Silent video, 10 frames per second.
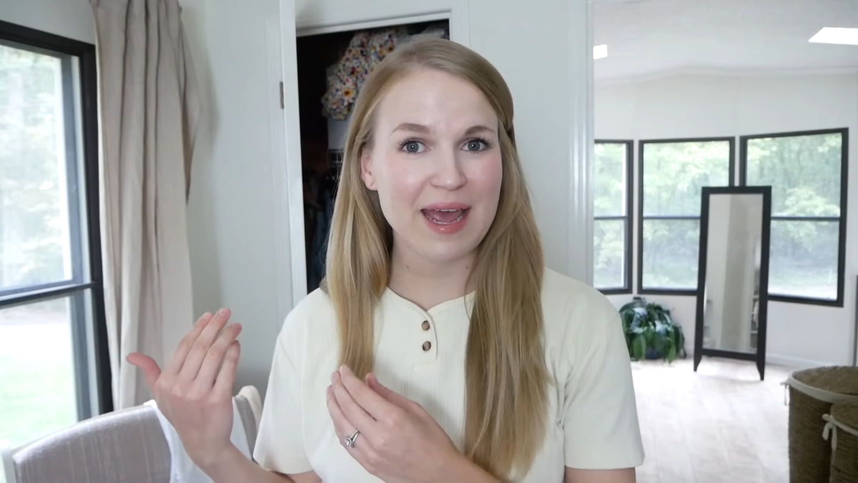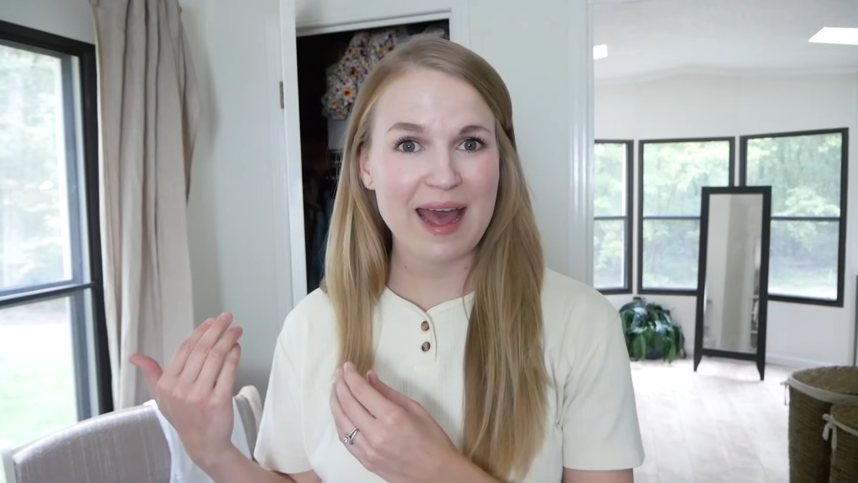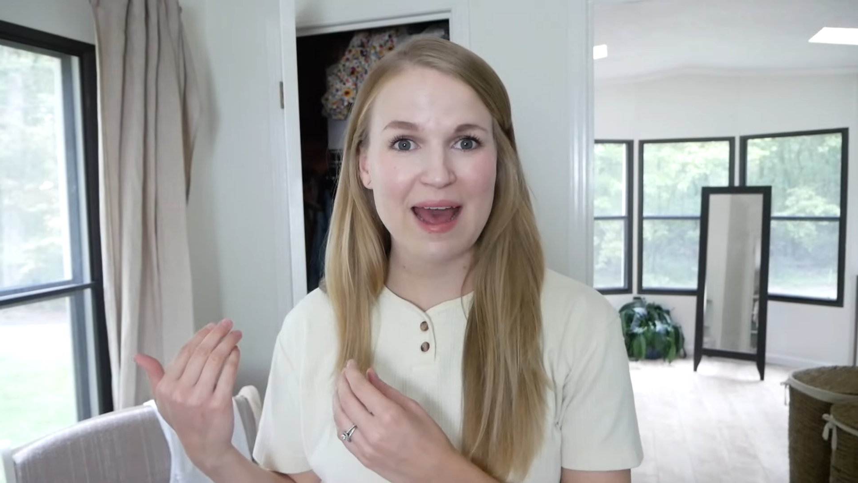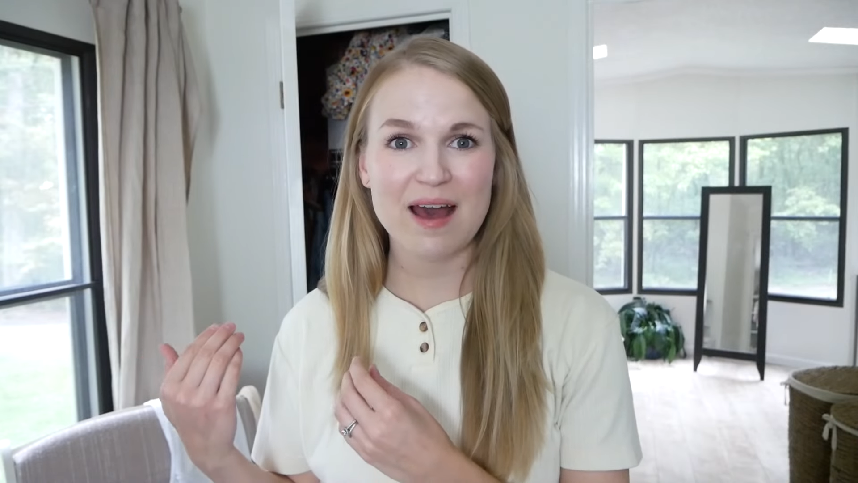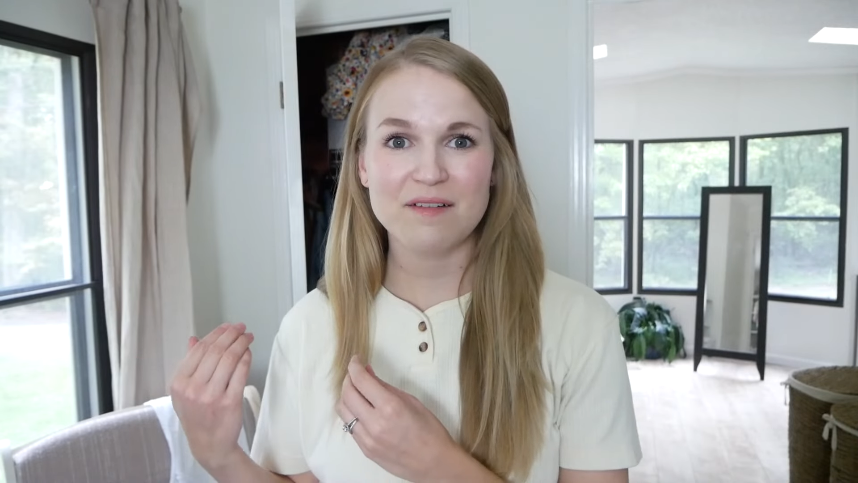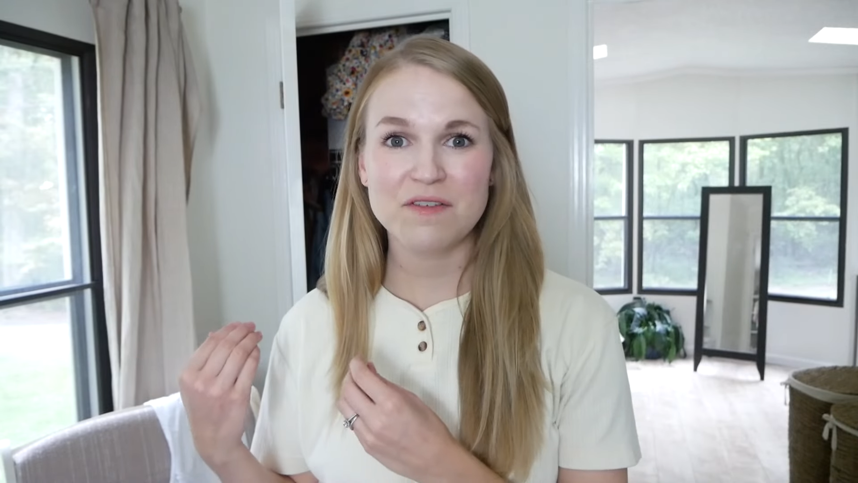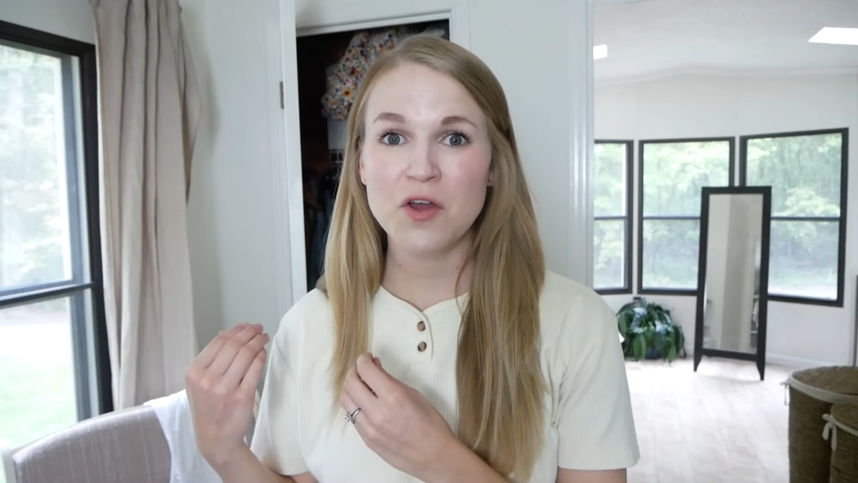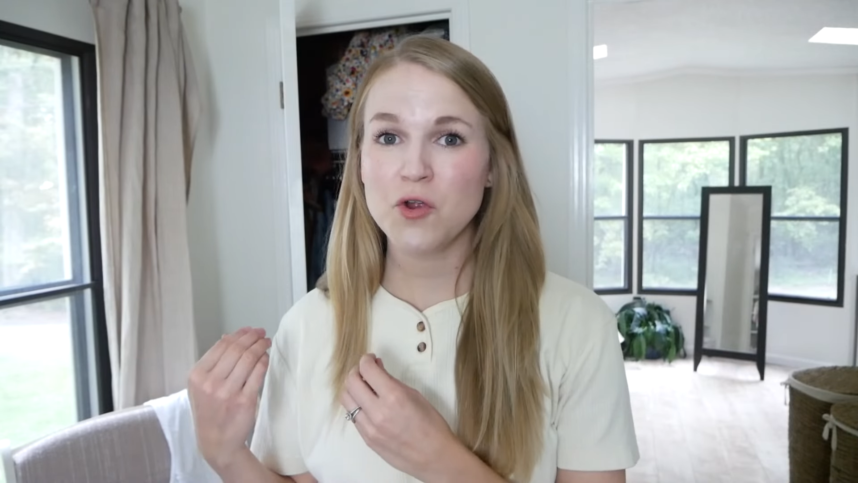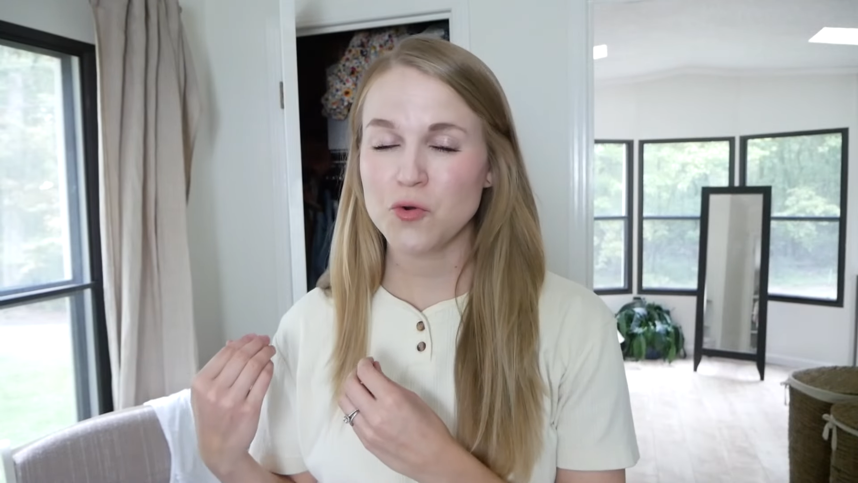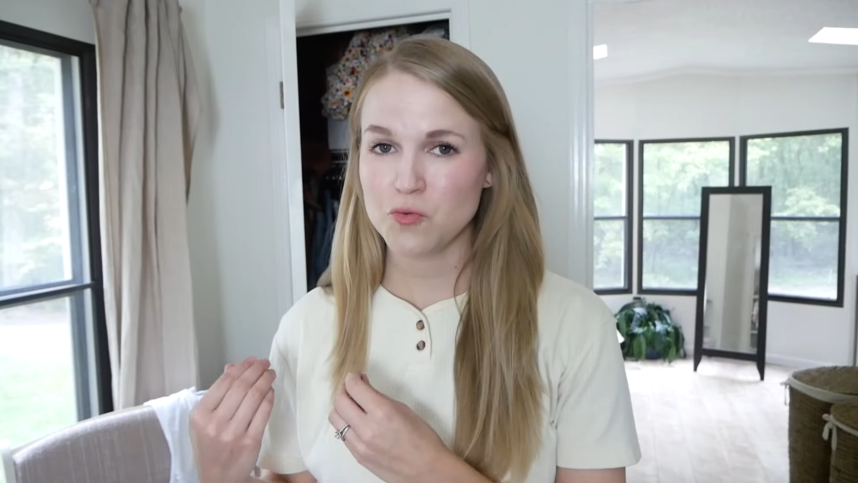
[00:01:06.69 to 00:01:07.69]
have
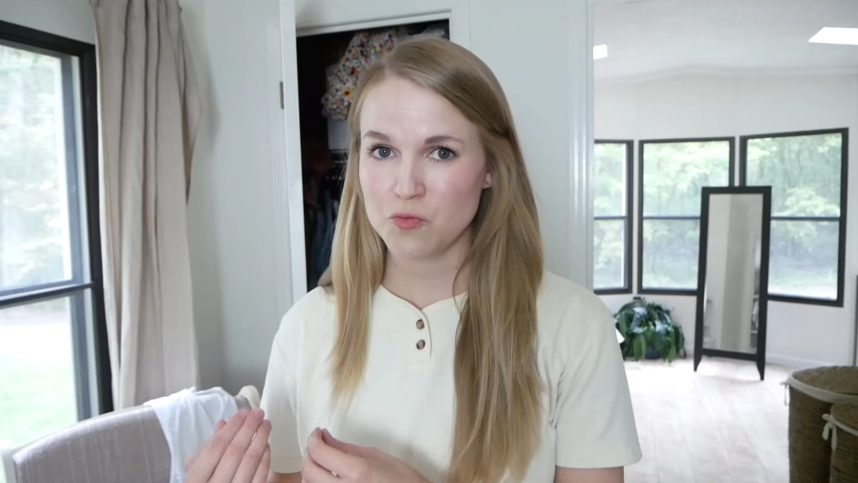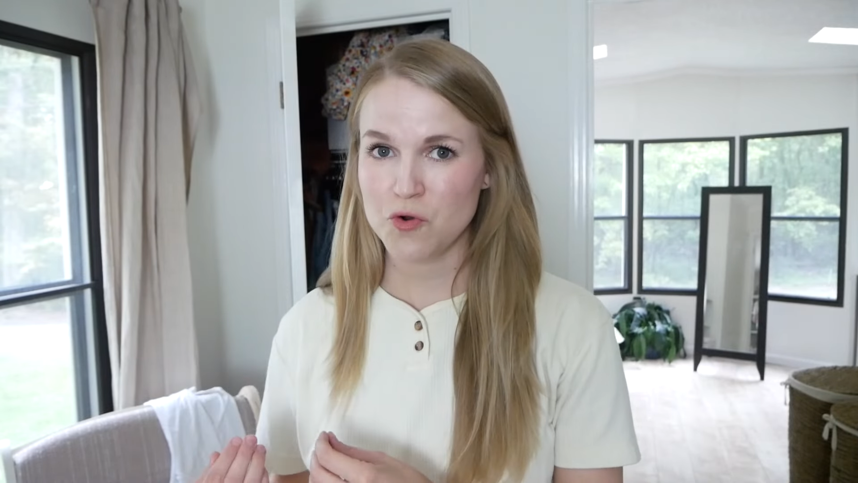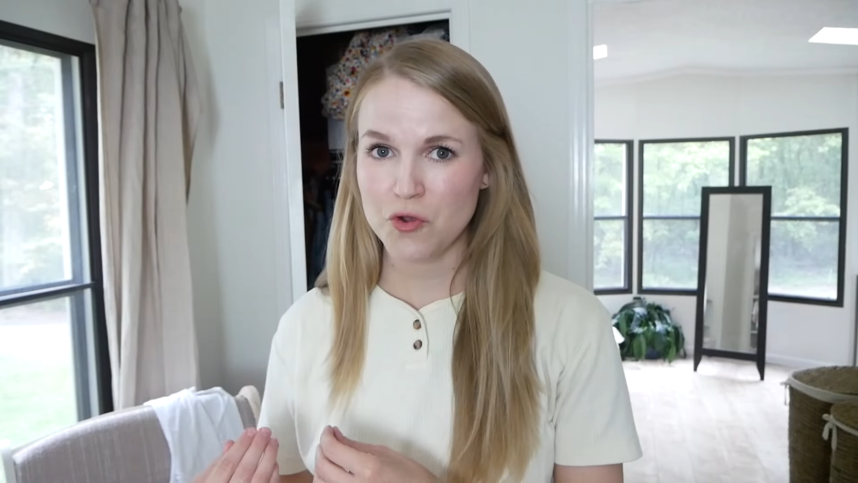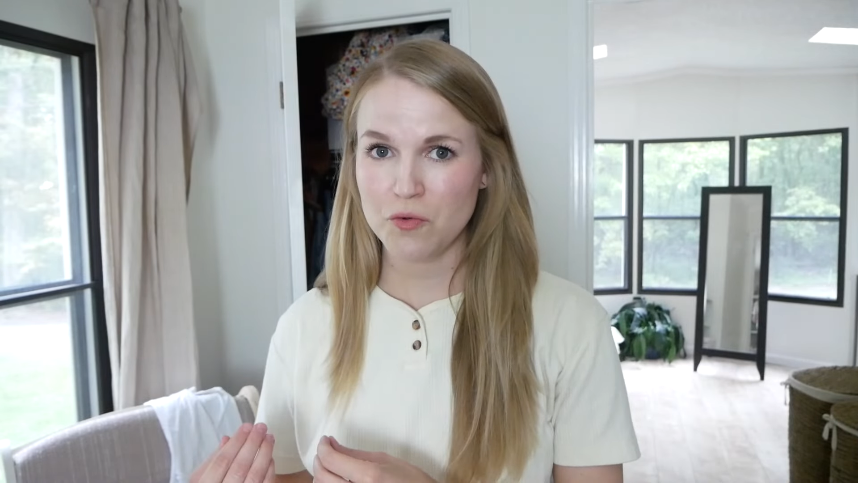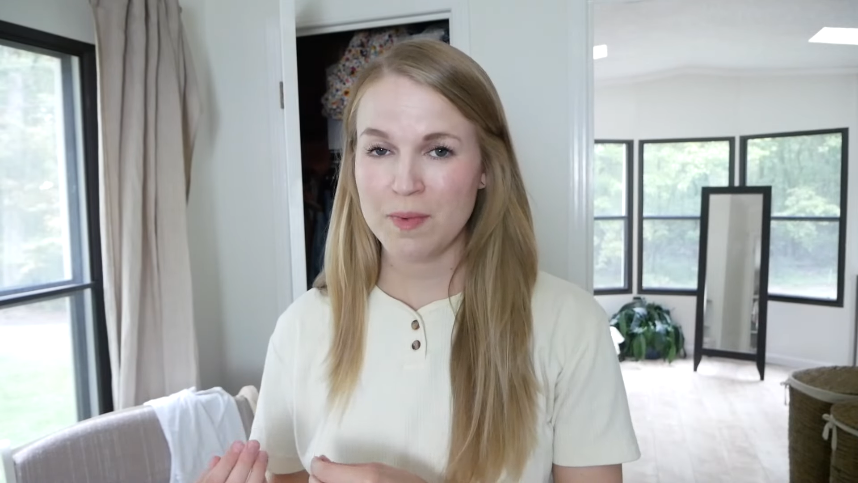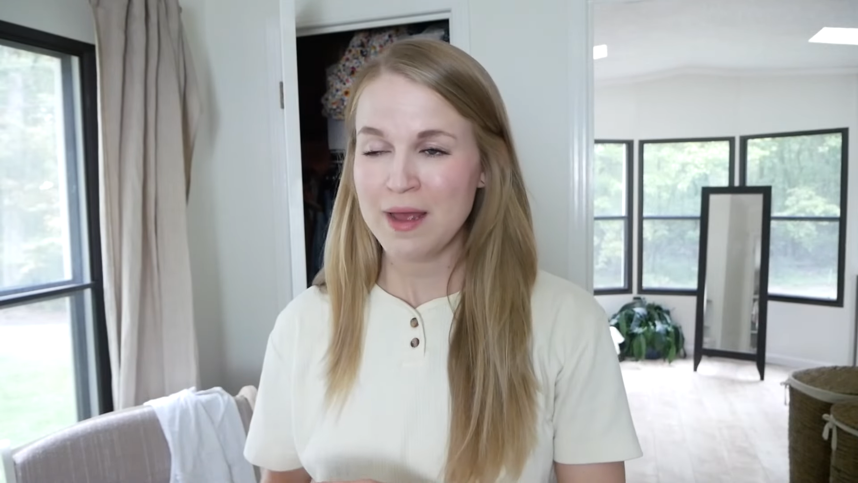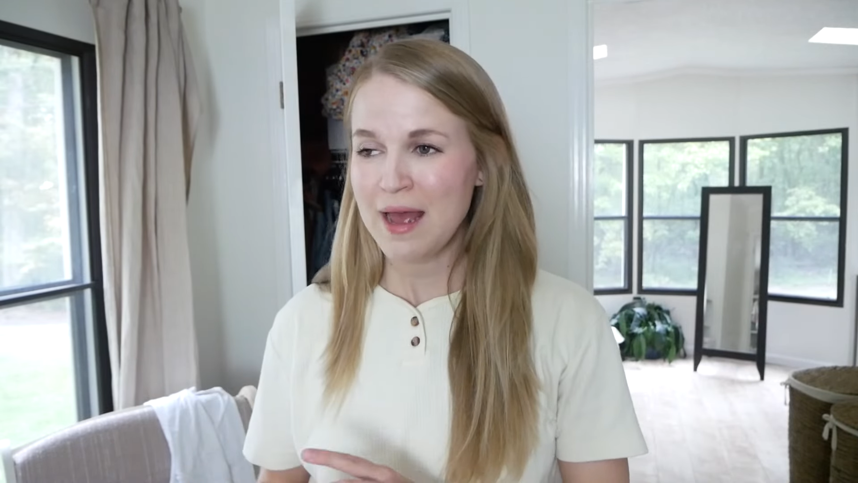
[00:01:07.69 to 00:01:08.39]
room.